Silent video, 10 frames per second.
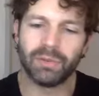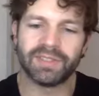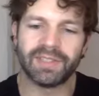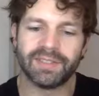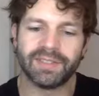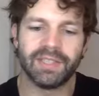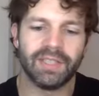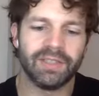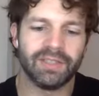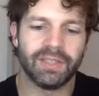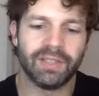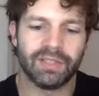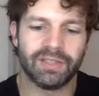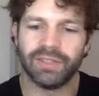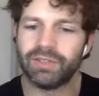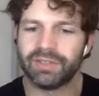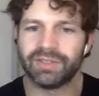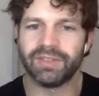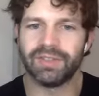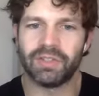who's listening is
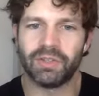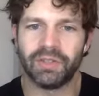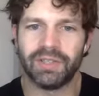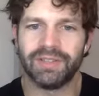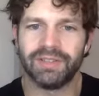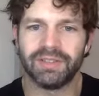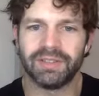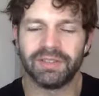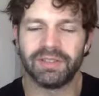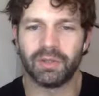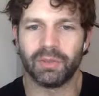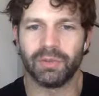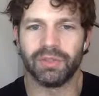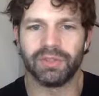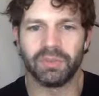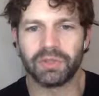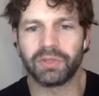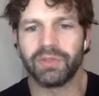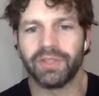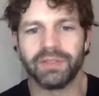interested in joining the community, what
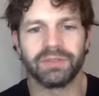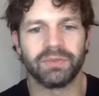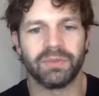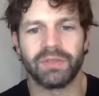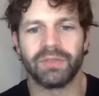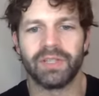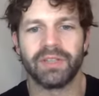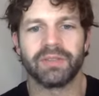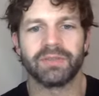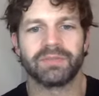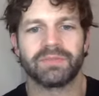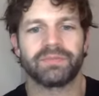should they do? Where do they go?